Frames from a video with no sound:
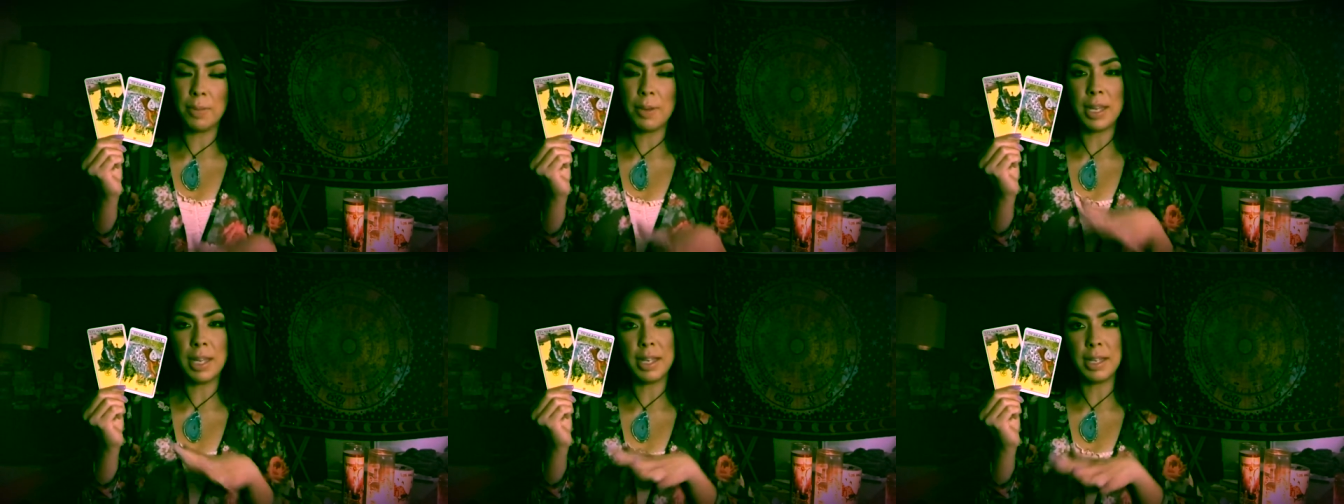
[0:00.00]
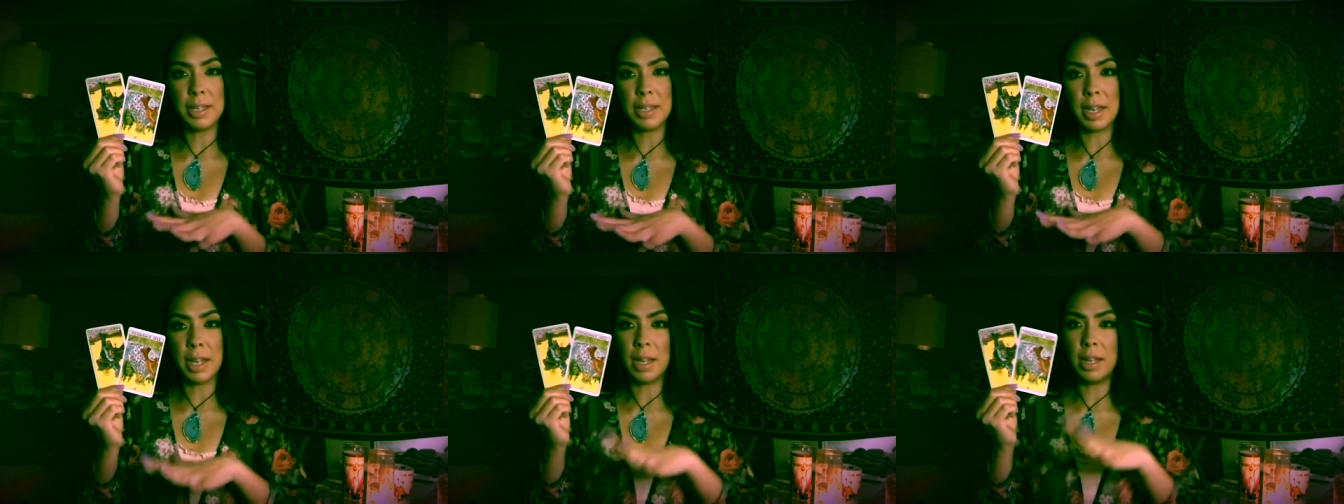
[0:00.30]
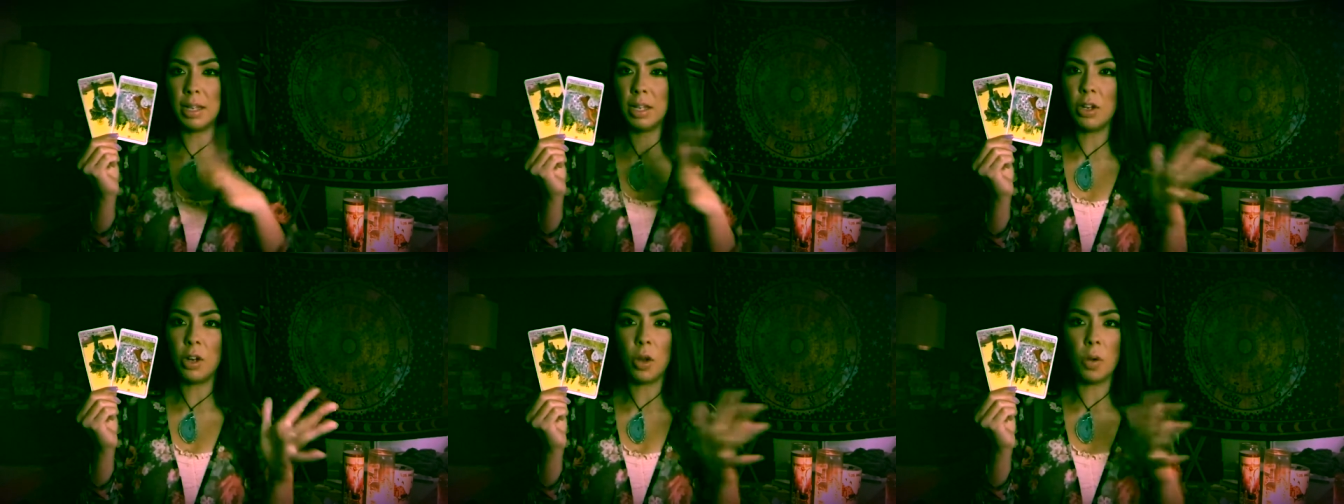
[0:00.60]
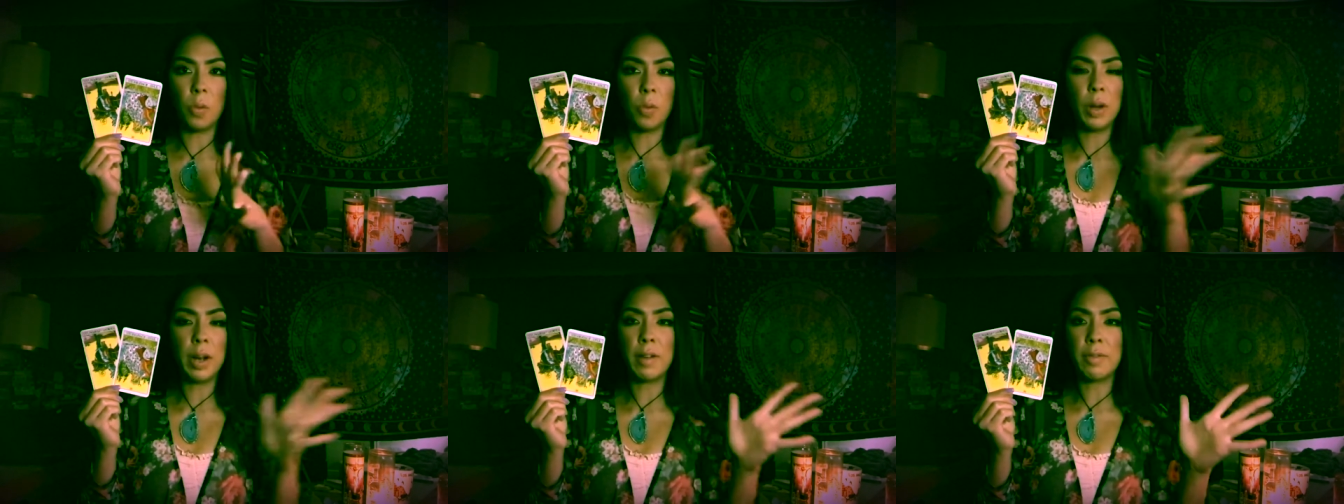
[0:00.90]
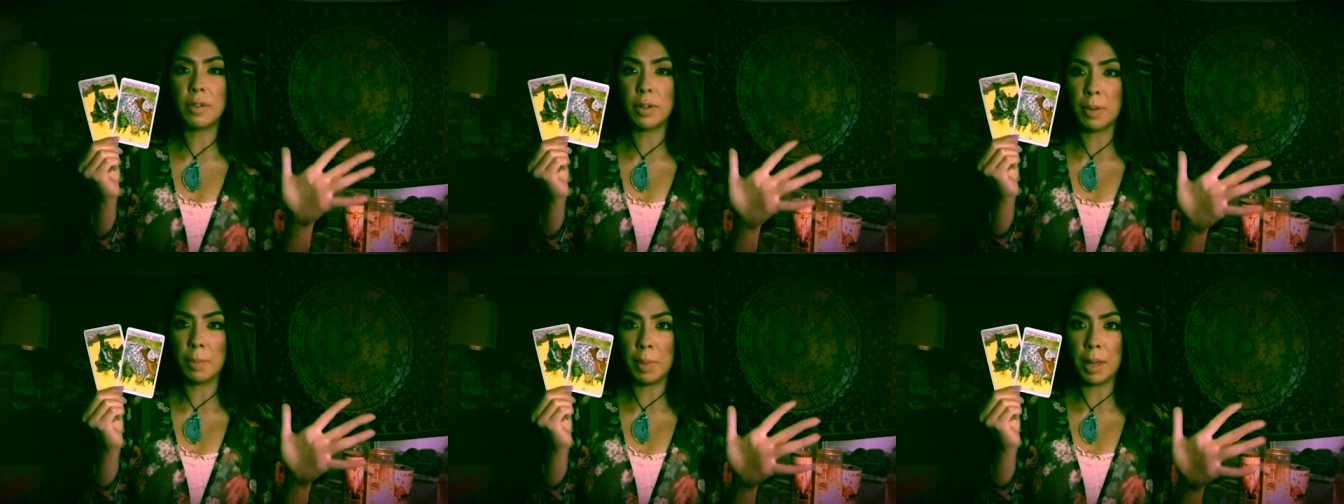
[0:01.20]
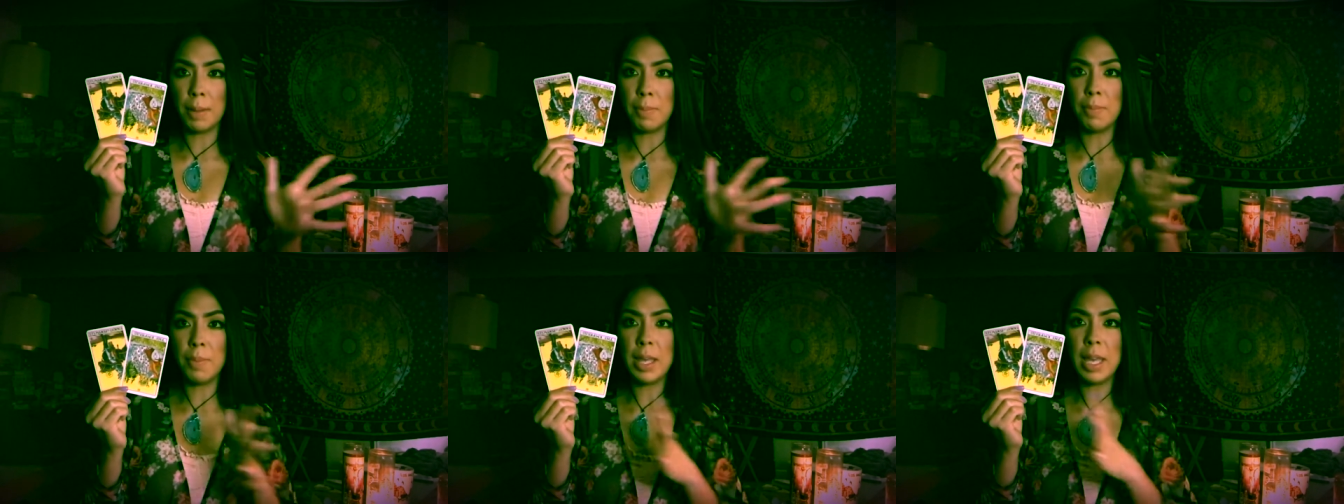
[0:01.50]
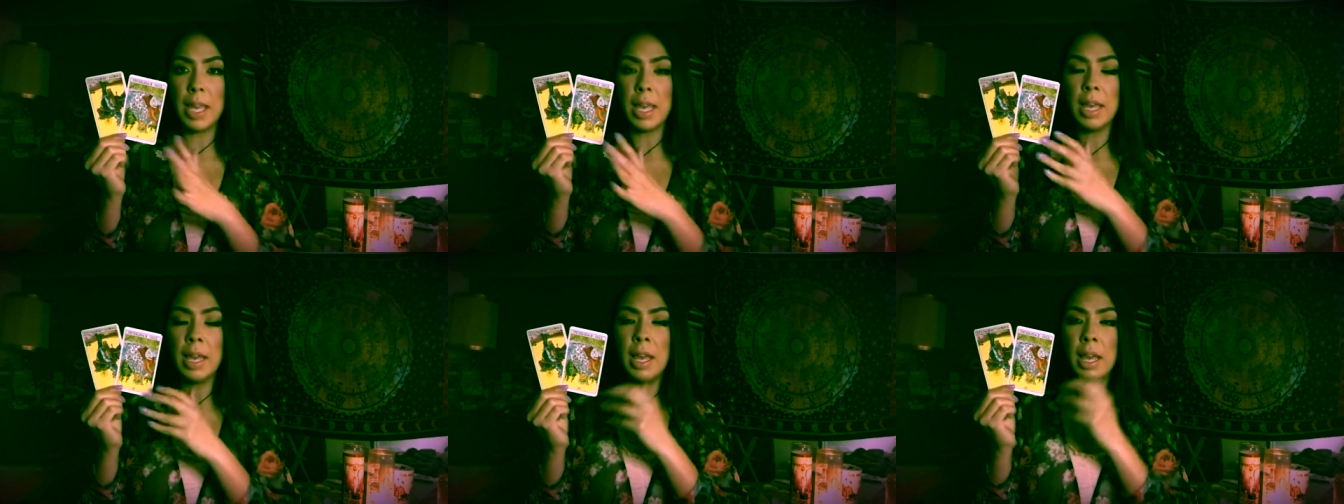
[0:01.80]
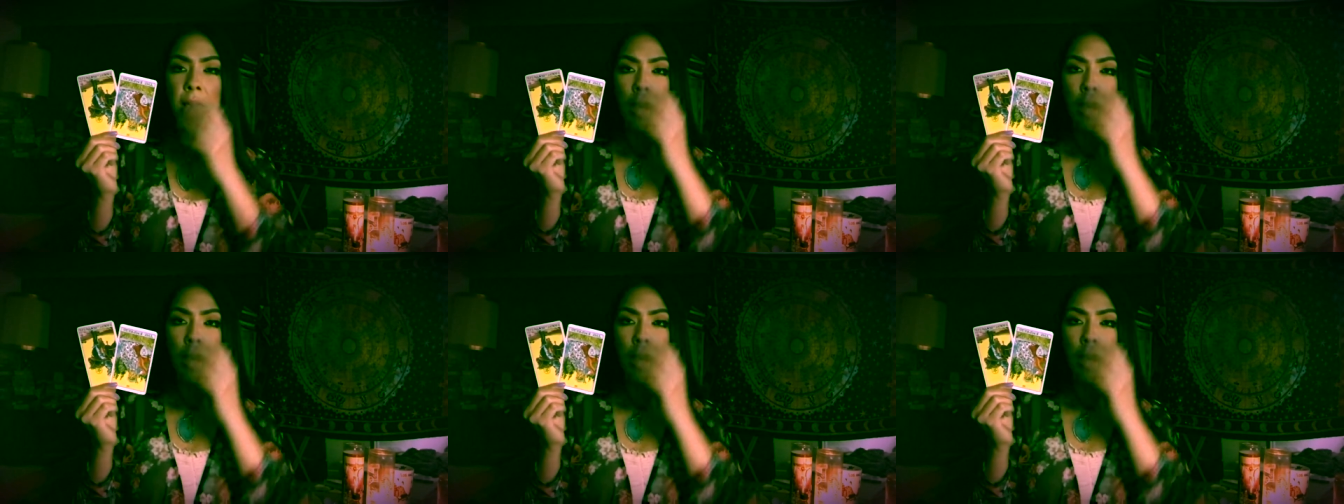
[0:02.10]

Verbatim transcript: because you know whatever it might be